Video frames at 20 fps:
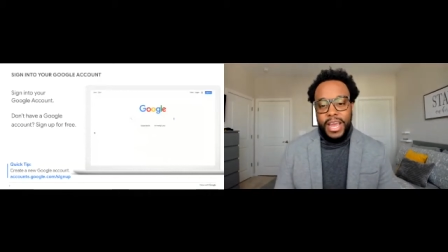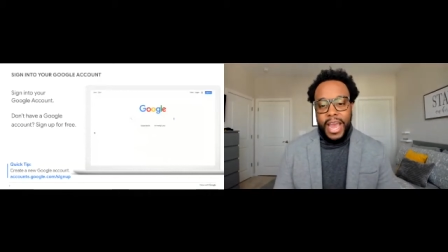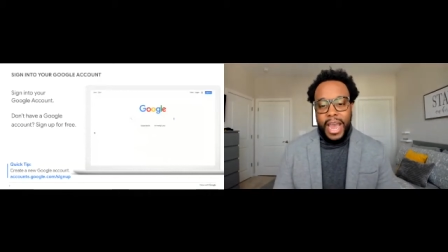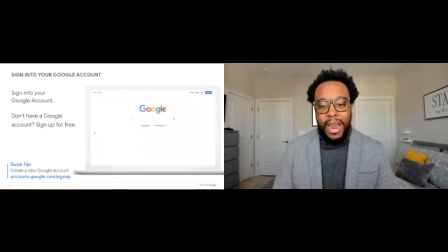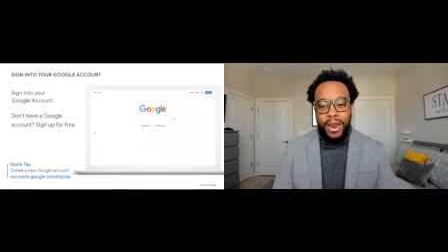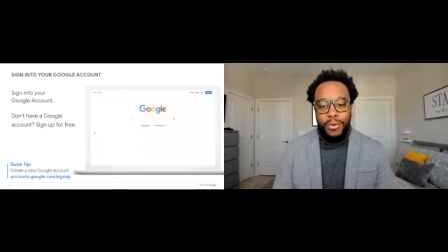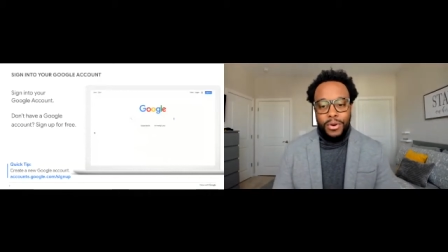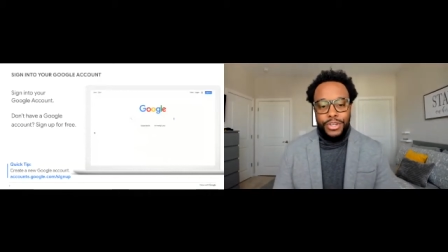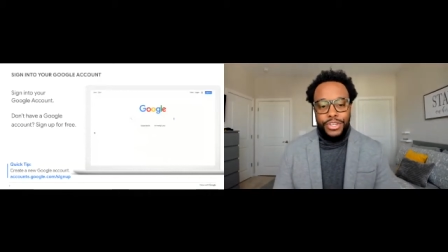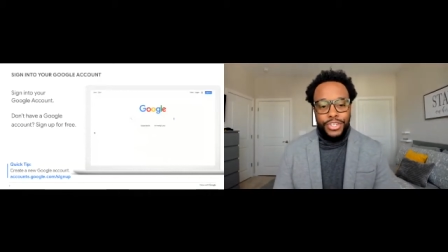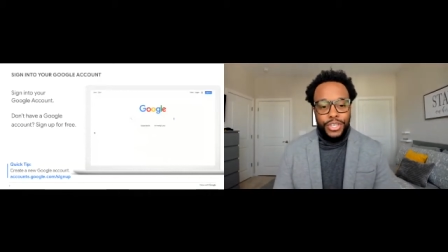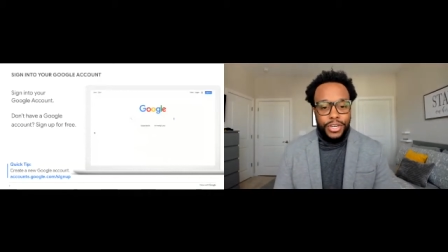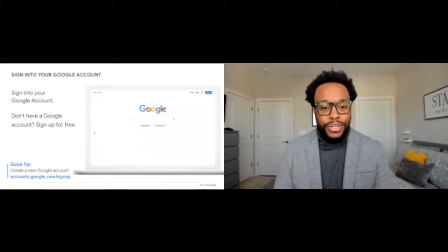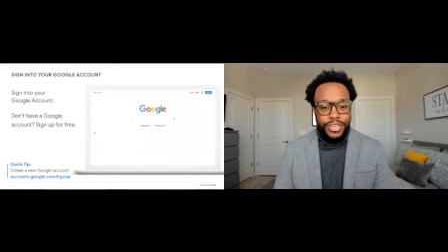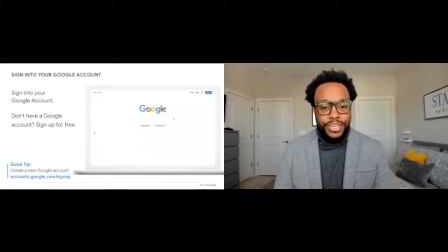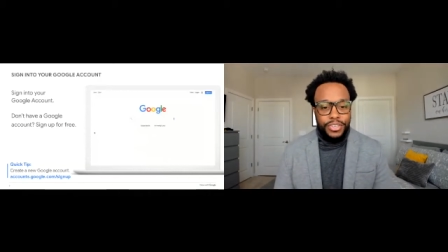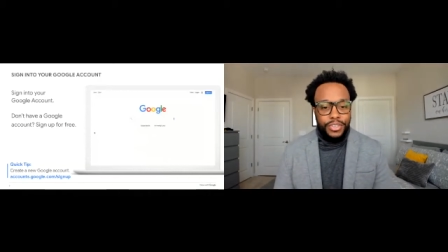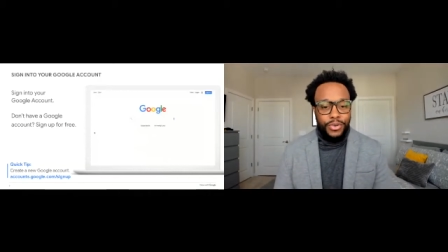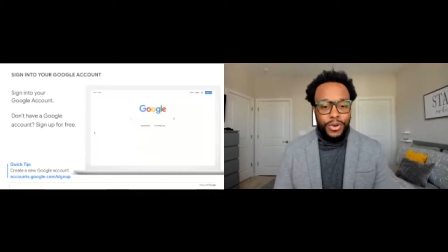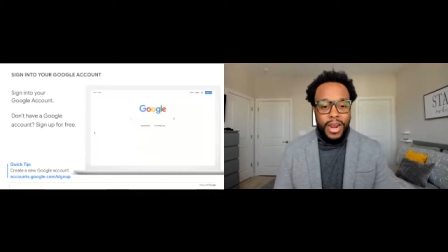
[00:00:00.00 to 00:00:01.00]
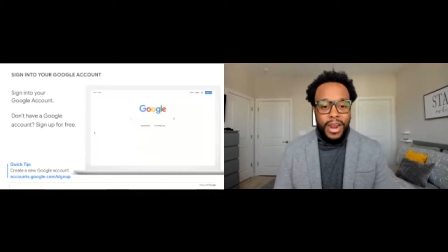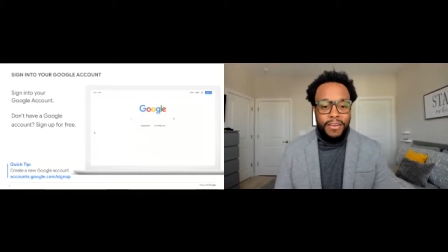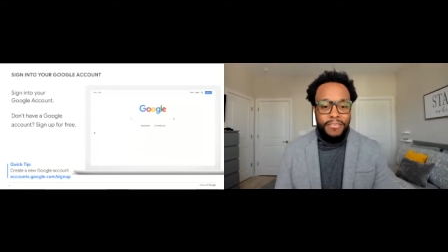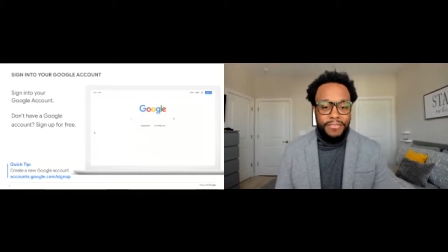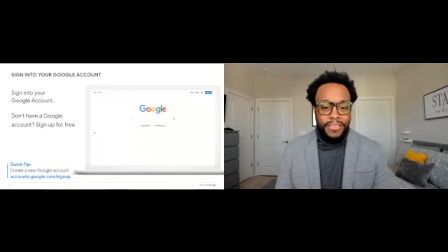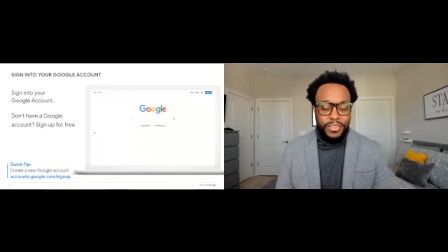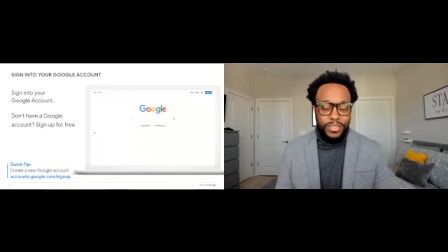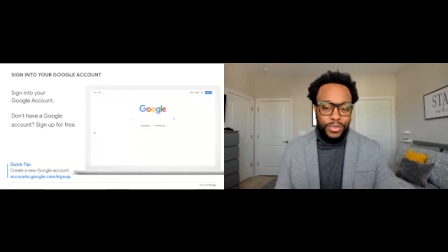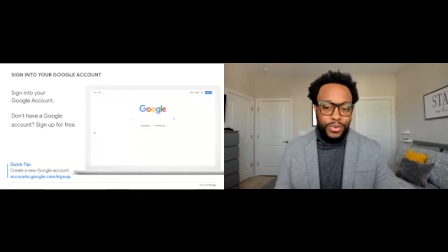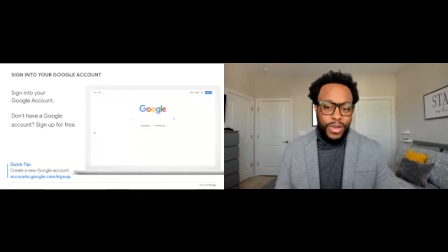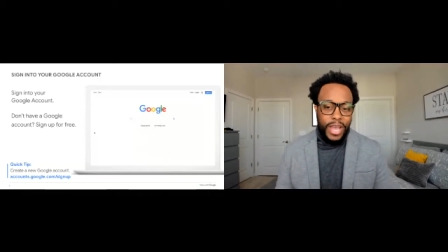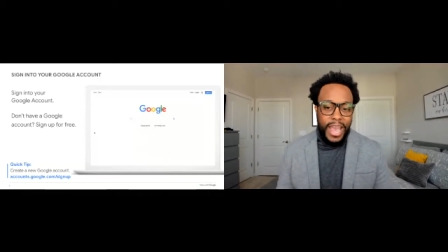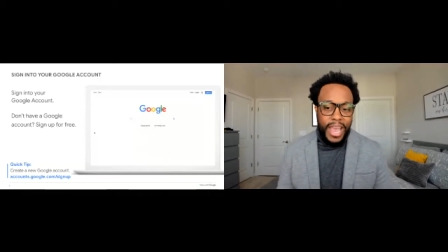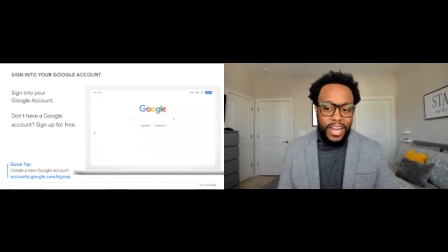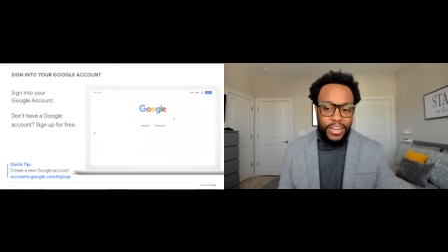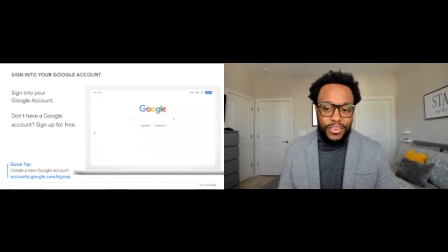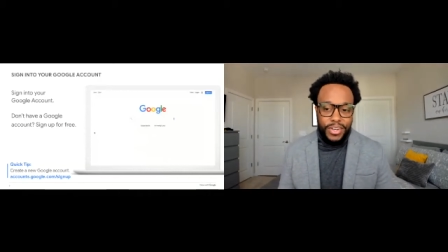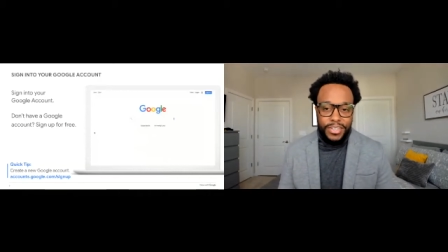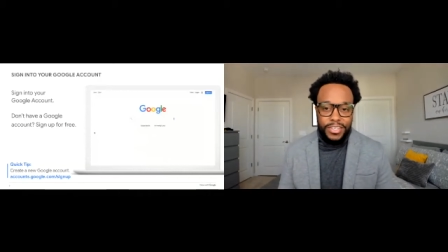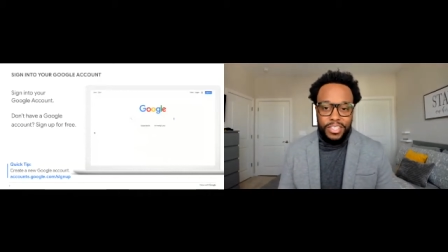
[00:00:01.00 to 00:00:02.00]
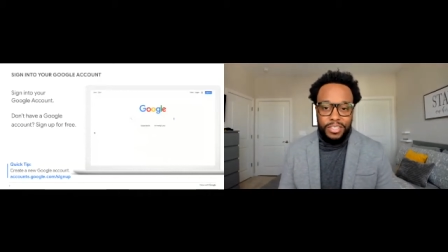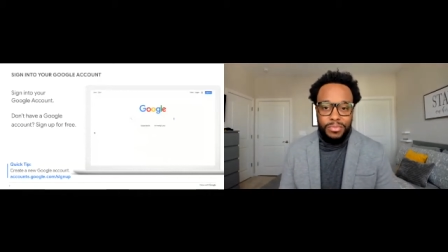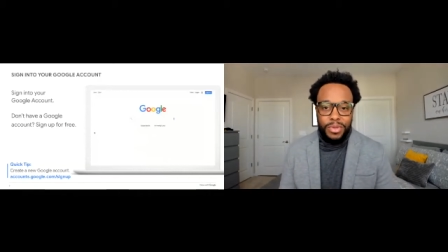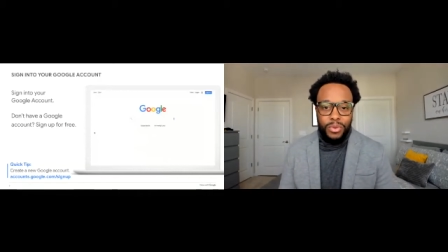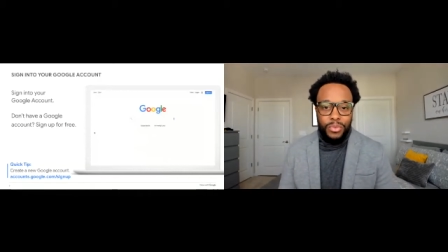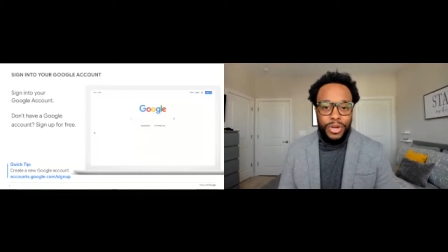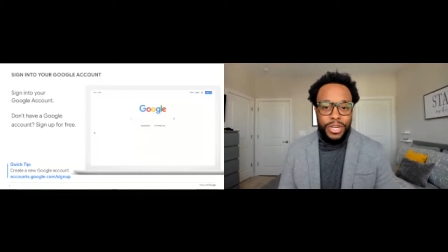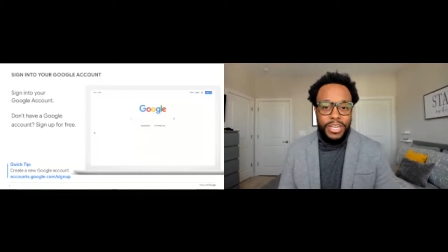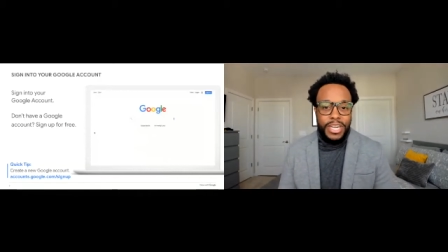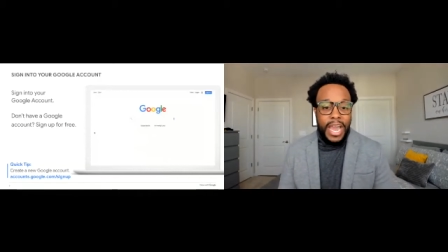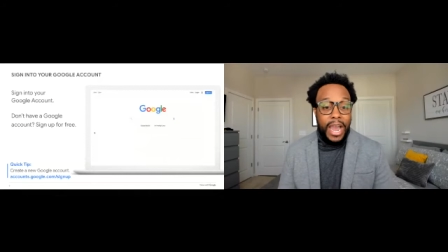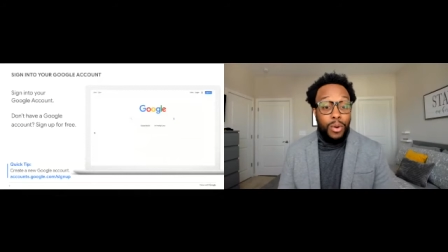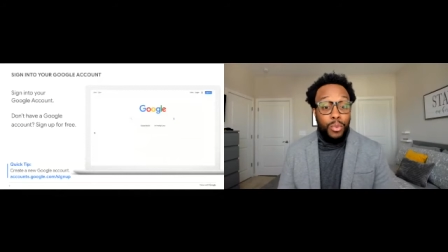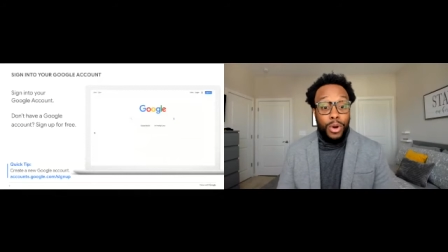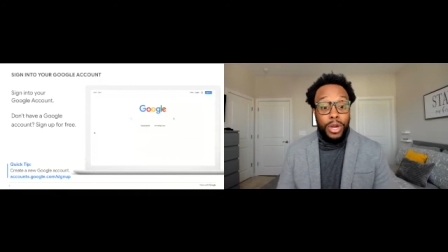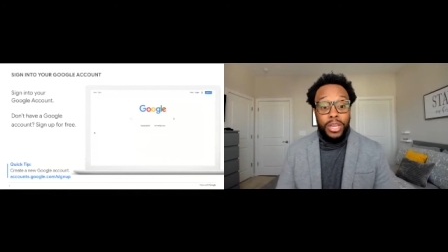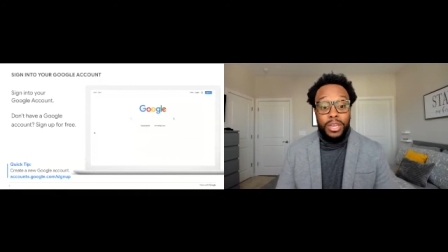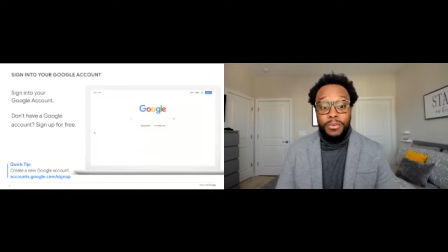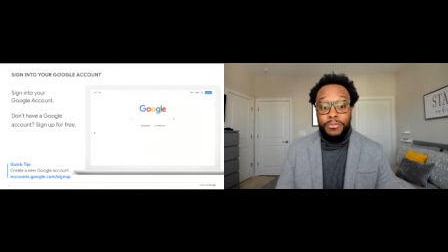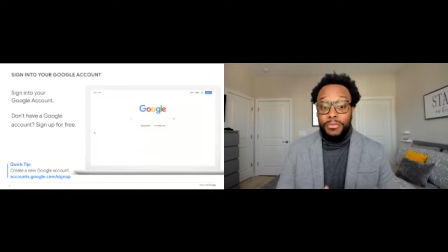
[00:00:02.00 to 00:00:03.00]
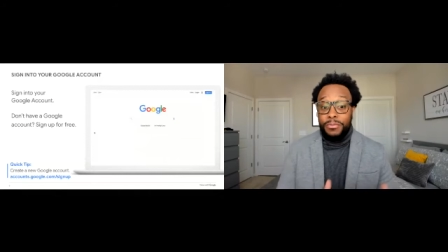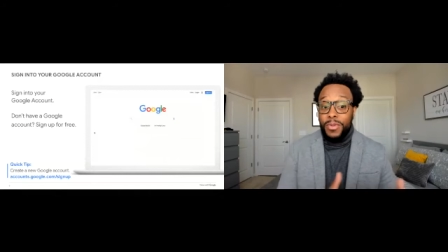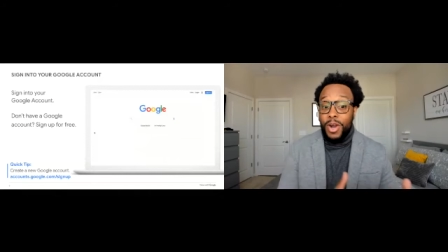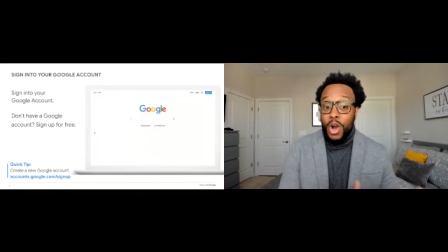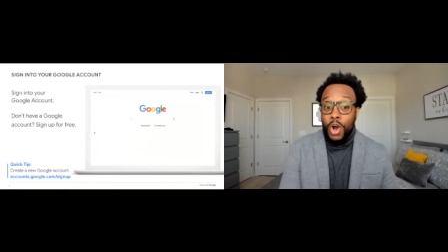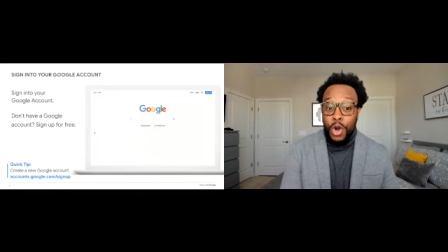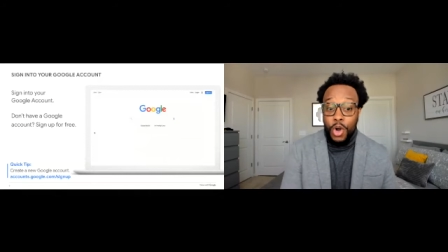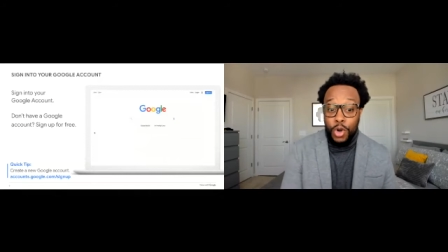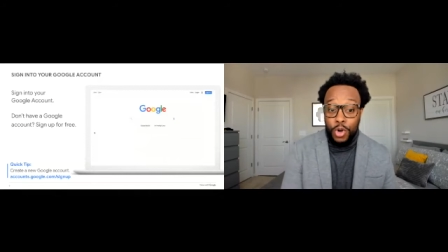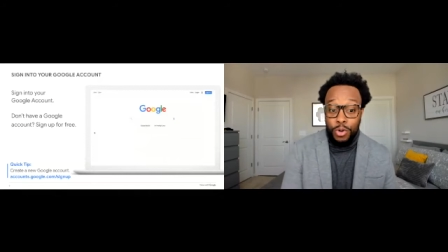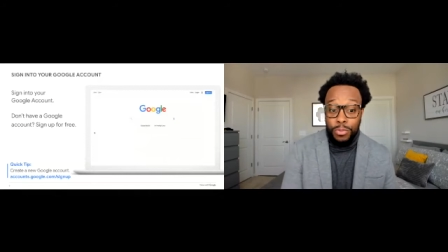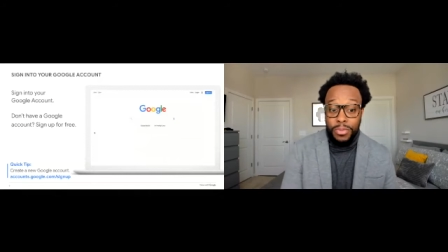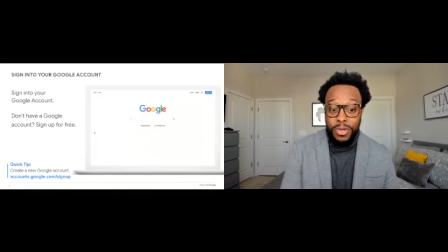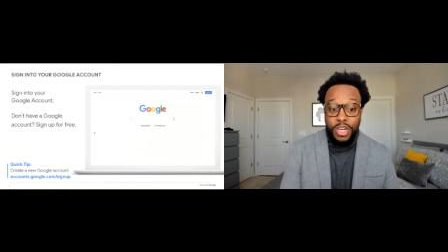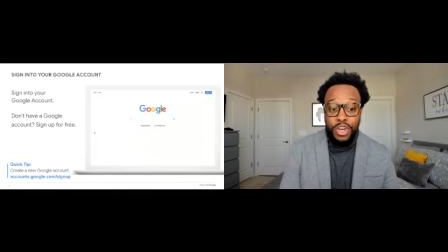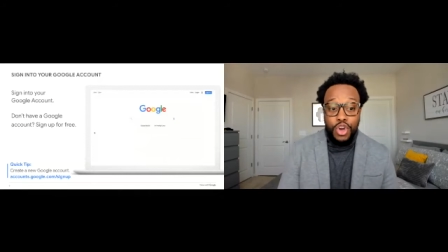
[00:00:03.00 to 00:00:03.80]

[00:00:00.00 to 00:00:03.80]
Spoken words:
our churches or our physical addresses, but we're now working from home,